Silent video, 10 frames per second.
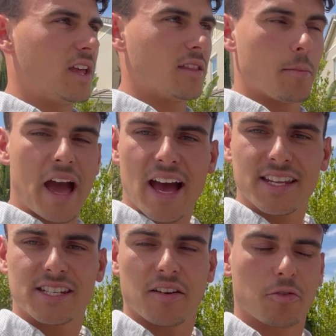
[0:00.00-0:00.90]
in the
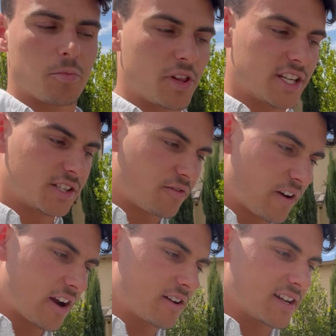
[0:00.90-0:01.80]
past. I've replaced
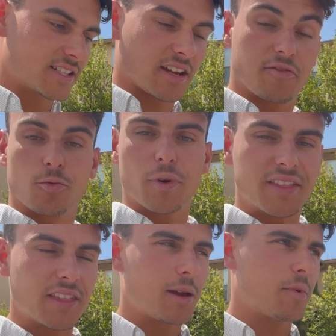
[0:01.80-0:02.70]
fairings. I've
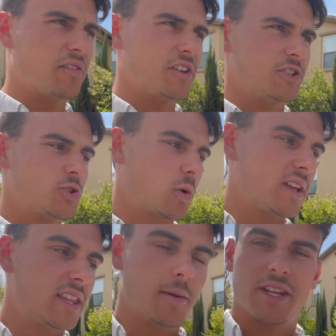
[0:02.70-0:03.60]
ridden them. I've
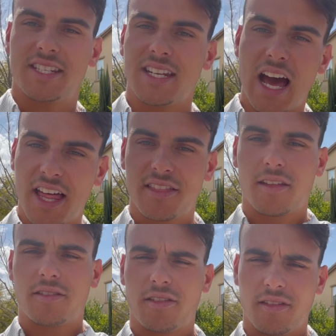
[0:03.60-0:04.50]
enjoyed them. It's not
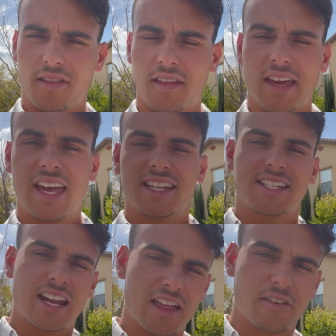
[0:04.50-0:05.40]
the, it's
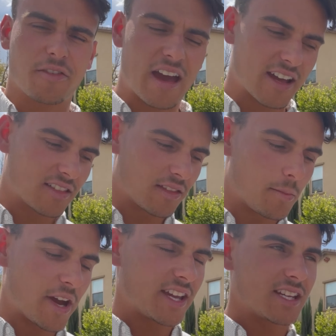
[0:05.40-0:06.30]
not the fact that the
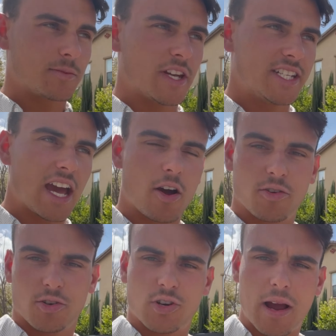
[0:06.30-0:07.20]
bike has been down
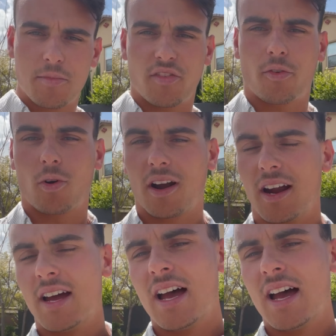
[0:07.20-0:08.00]
or dropped before.